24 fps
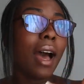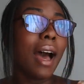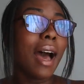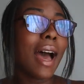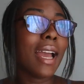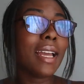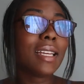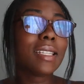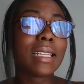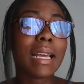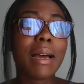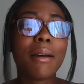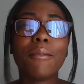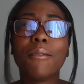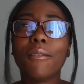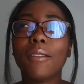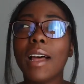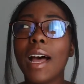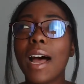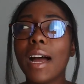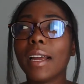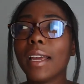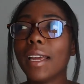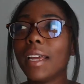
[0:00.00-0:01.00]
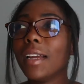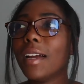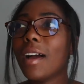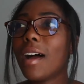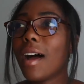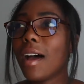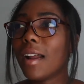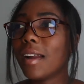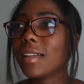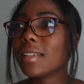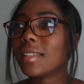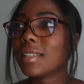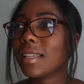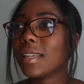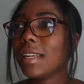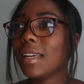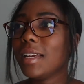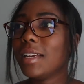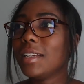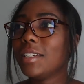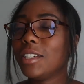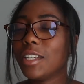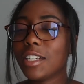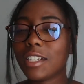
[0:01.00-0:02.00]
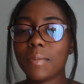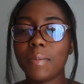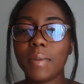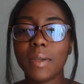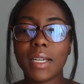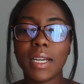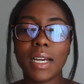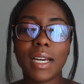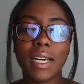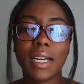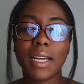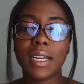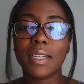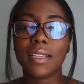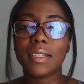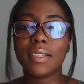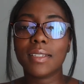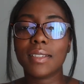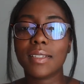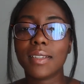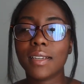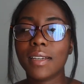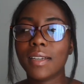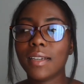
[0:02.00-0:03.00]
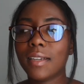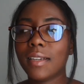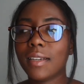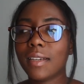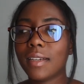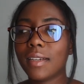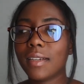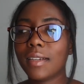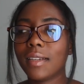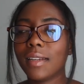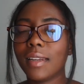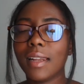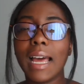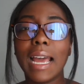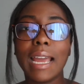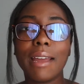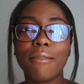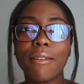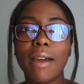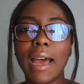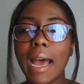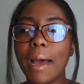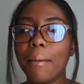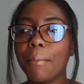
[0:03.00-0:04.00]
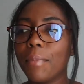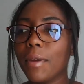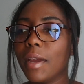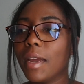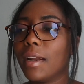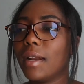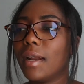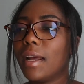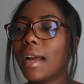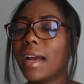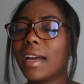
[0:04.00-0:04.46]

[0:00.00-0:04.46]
I stopped vlogging honestly just because life happened.